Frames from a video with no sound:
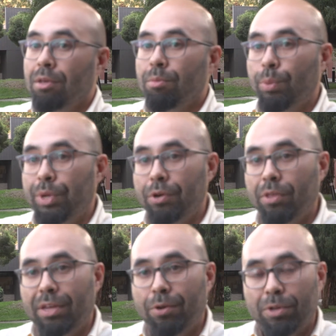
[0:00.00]
but we know
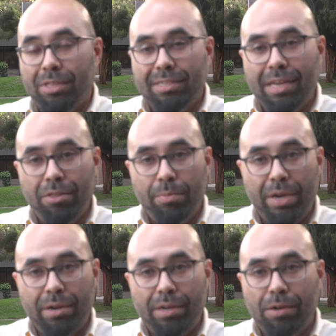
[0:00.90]
that North and South
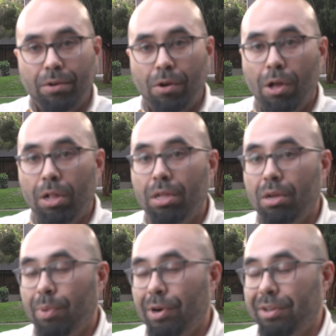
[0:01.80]
America are all a
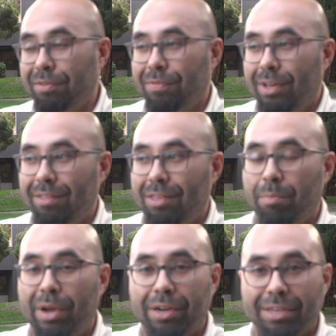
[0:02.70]
part of the
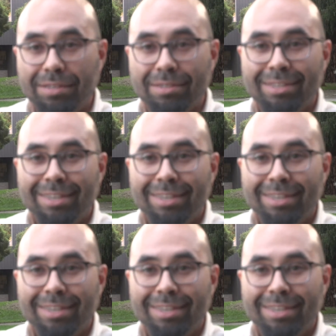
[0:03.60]
Americas.